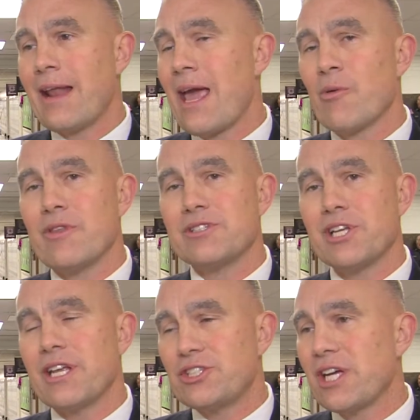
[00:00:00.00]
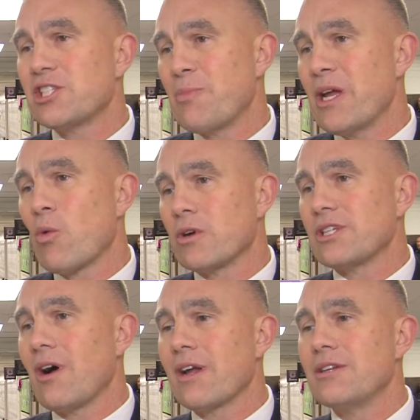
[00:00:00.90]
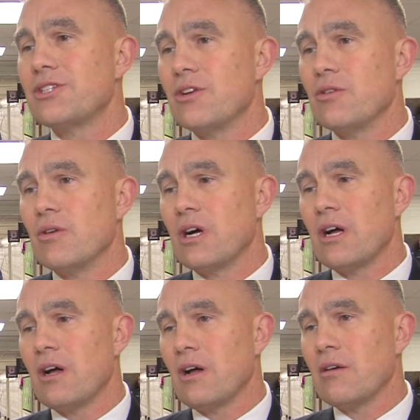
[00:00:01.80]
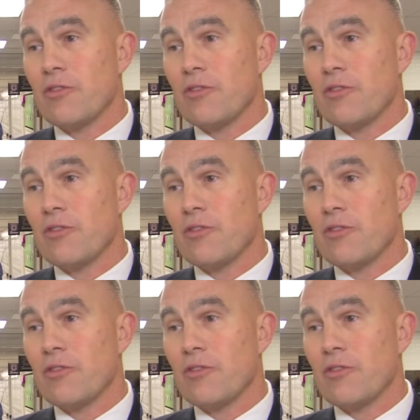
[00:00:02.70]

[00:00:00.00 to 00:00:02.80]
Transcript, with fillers: in hand with the city of Chesapeake, we're talking to uh,